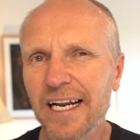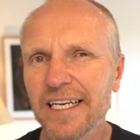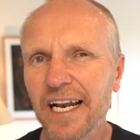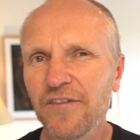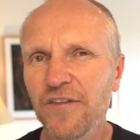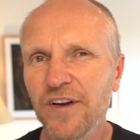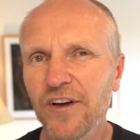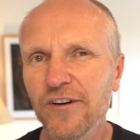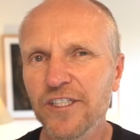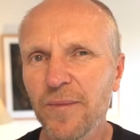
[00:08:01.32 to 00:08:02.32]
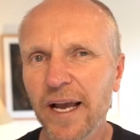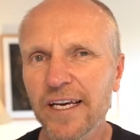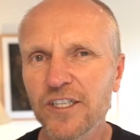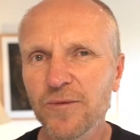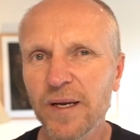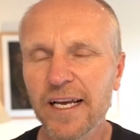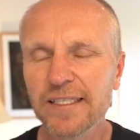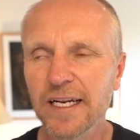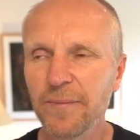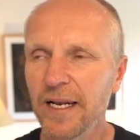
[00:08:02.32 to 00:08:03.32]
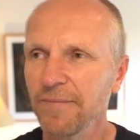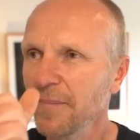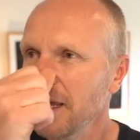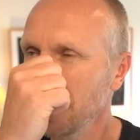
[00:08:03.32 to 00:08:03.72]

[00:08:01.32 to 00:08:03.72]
out of 10 of your videos you're making should be less than a minute,